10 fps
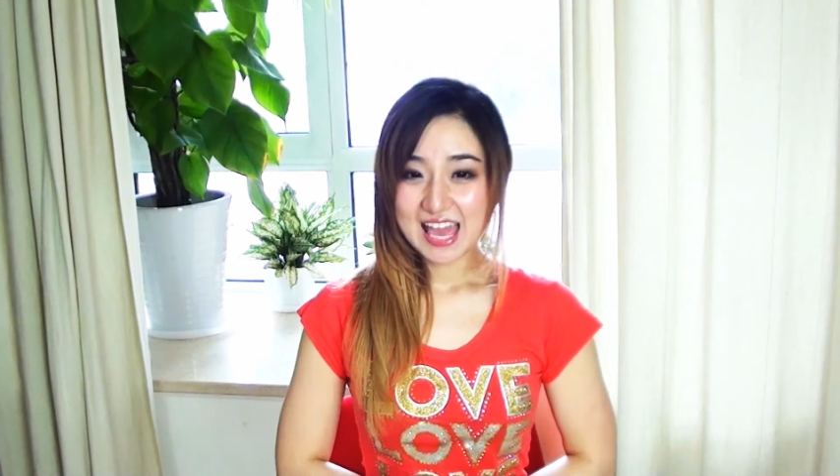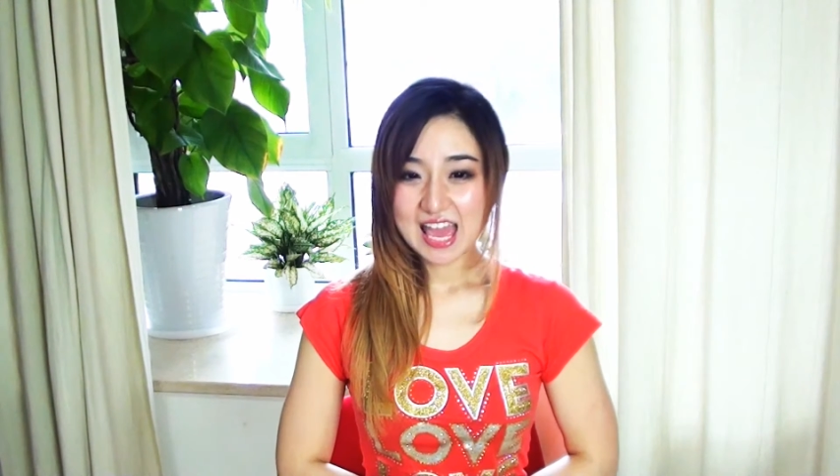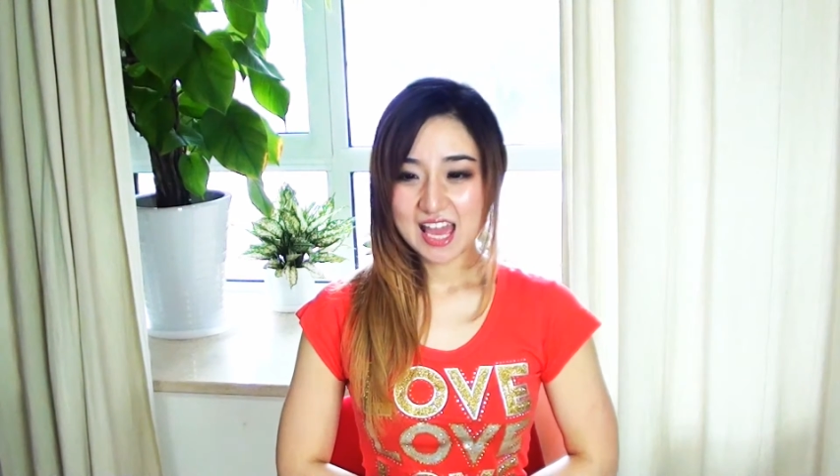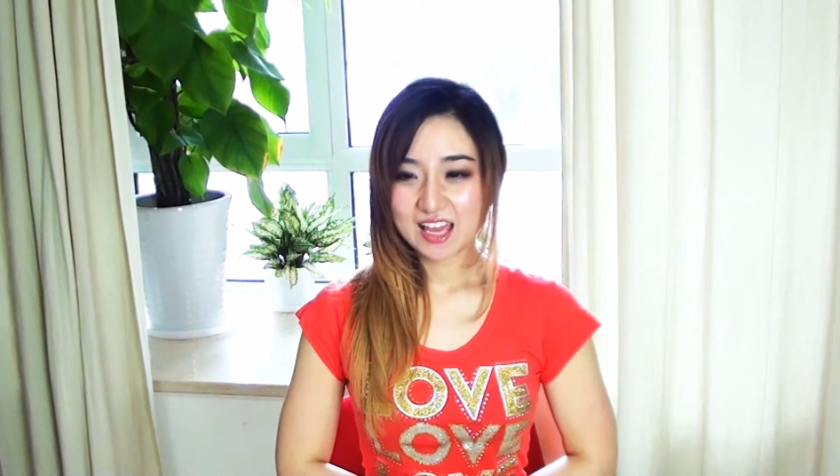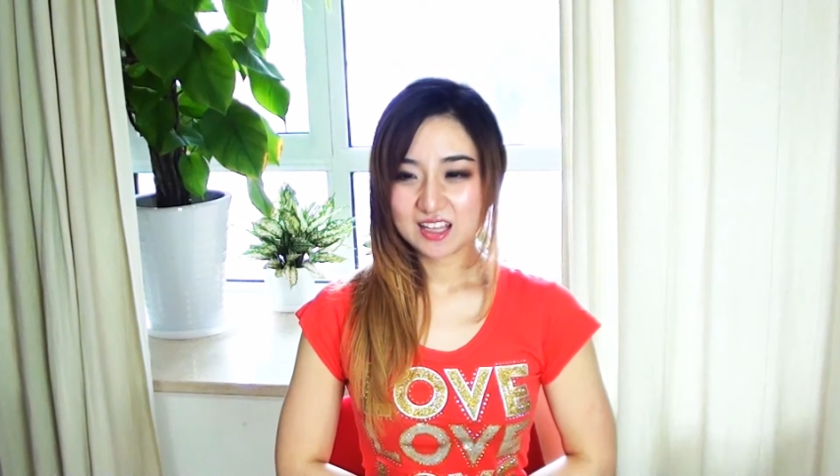
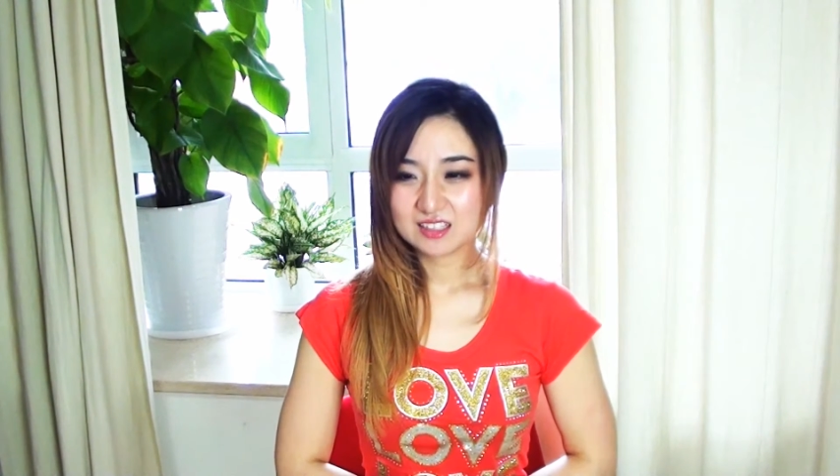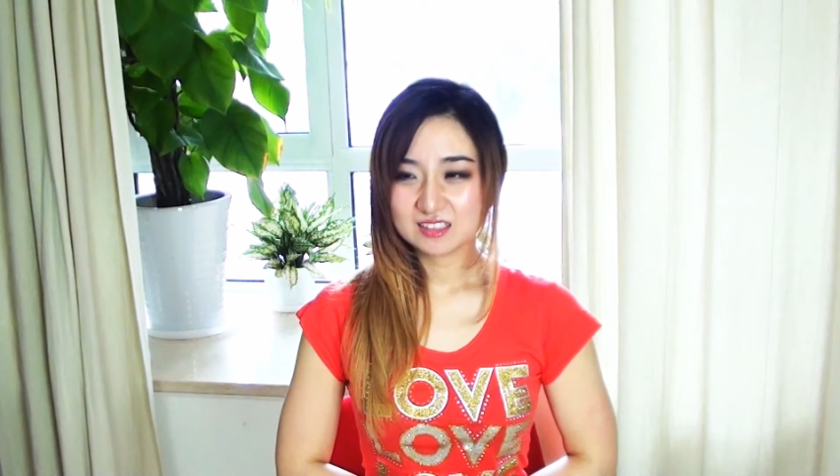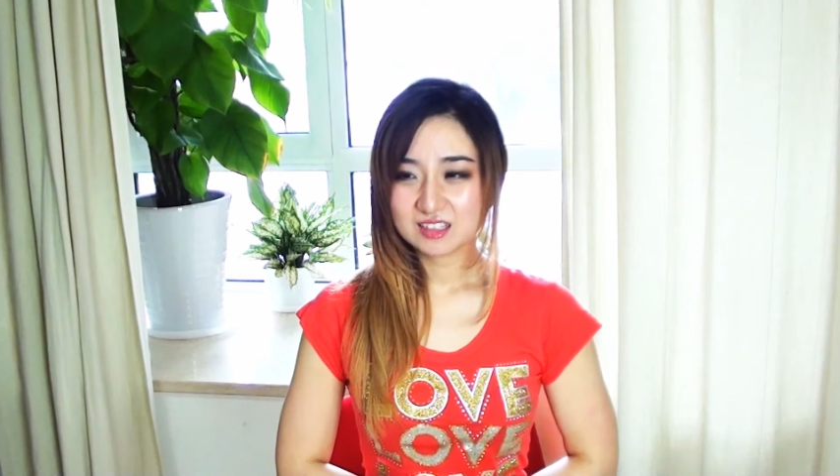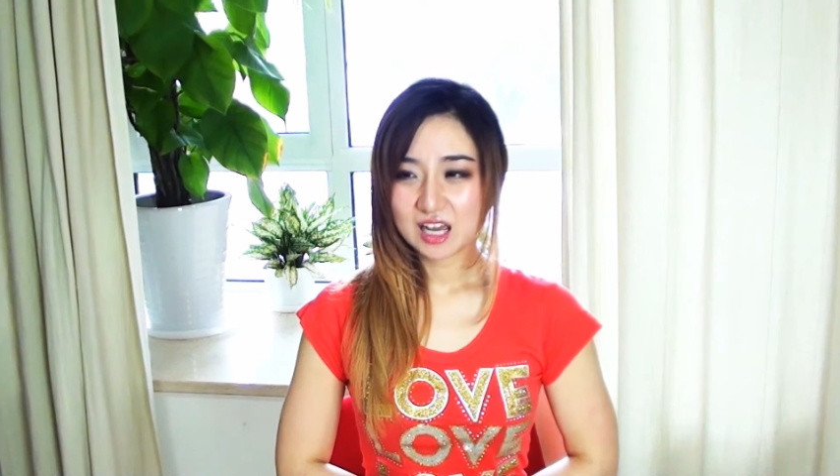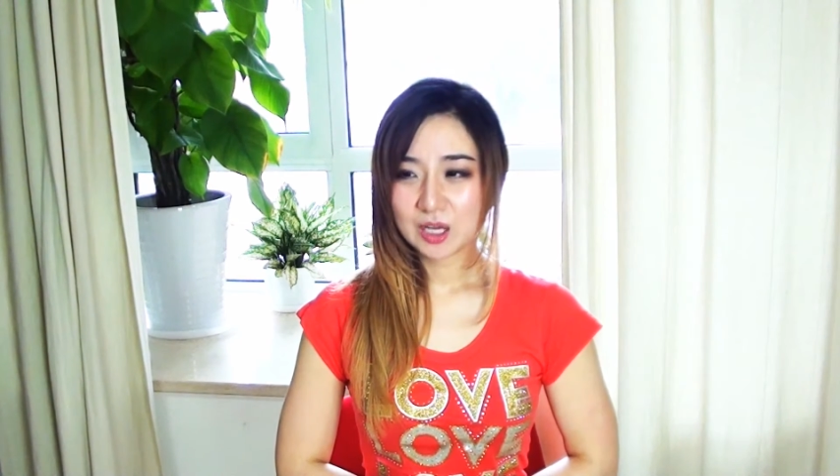
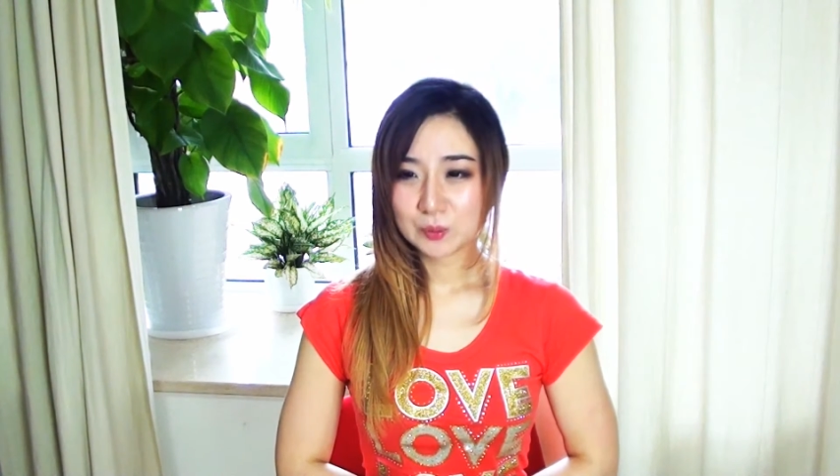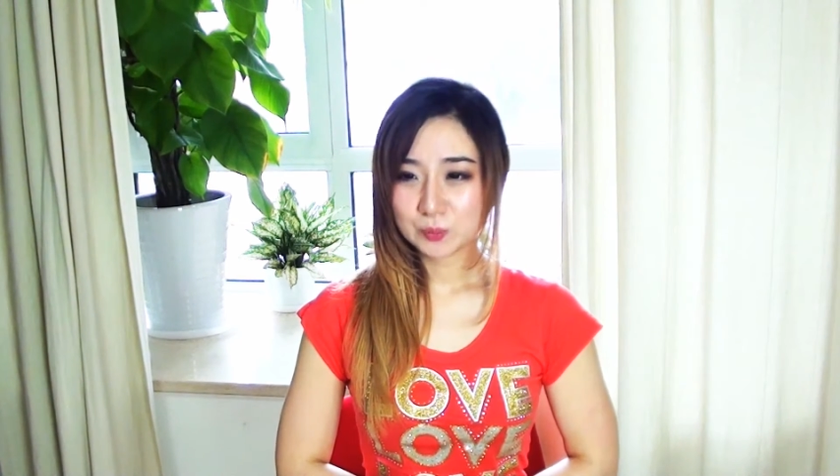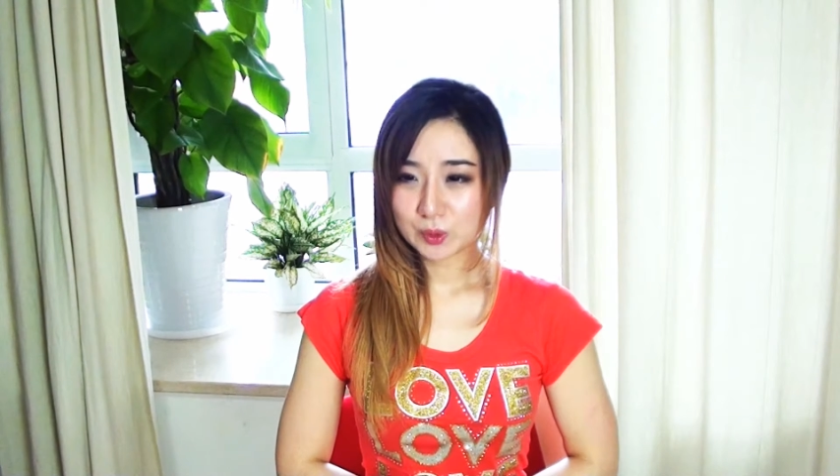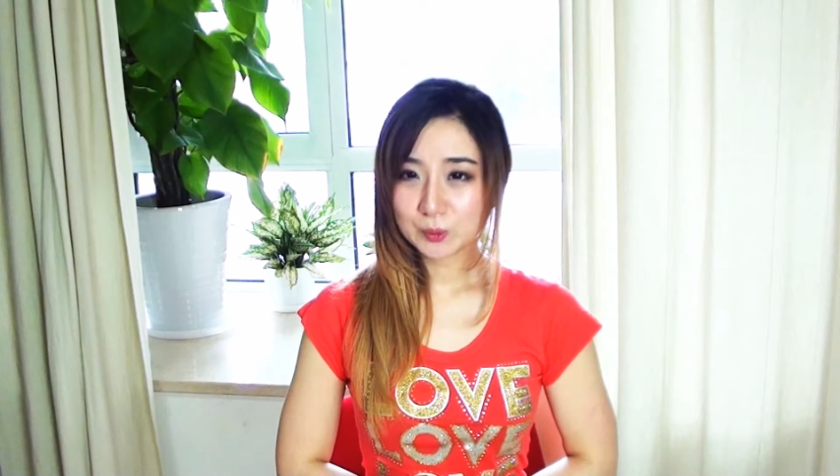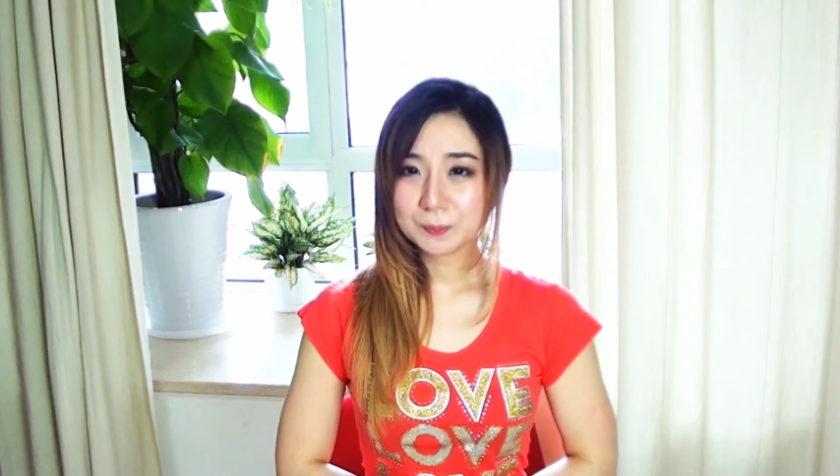And I
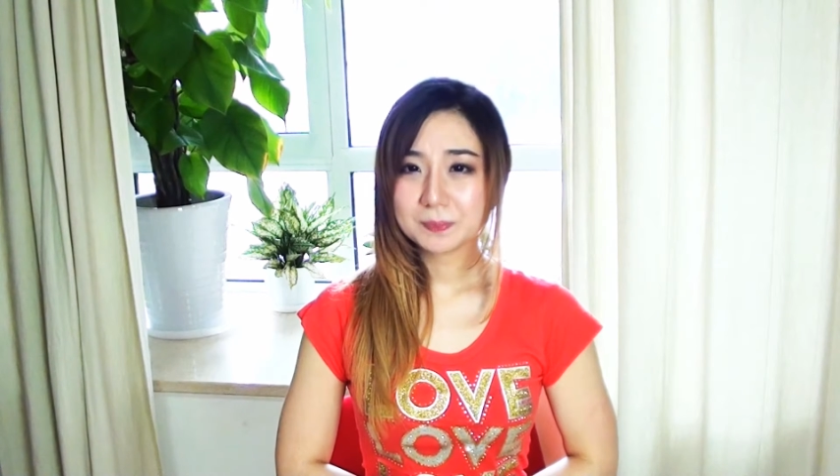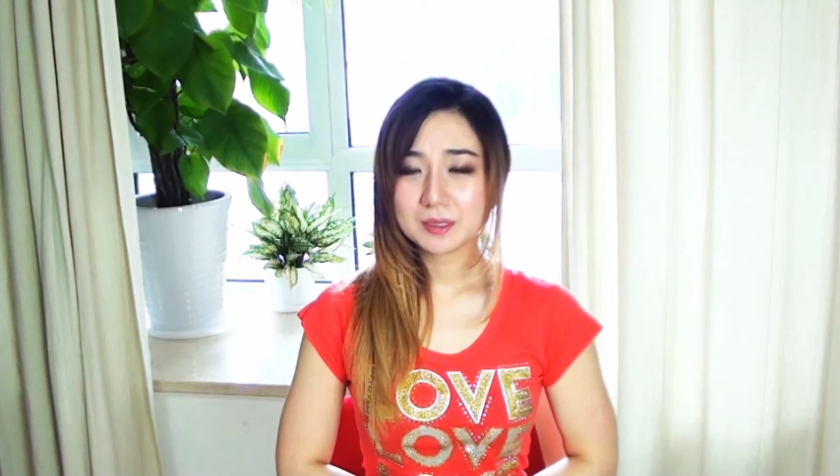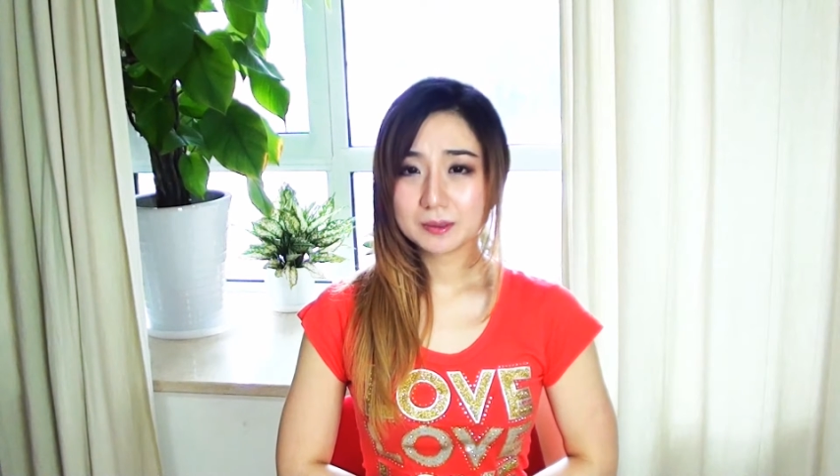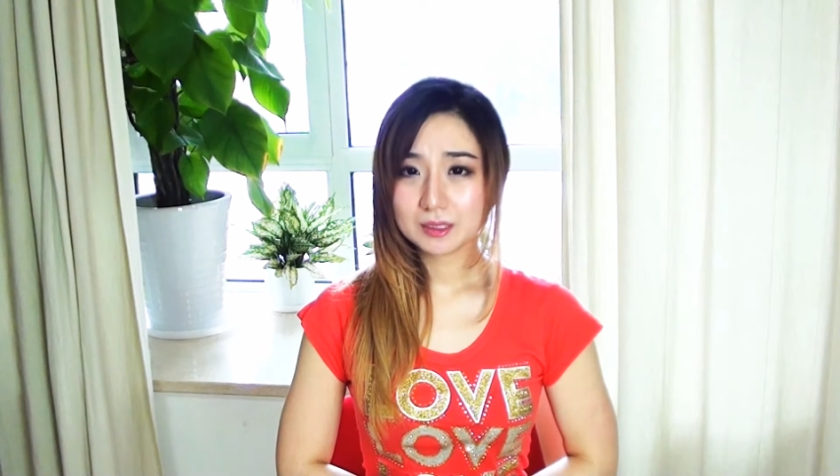won't be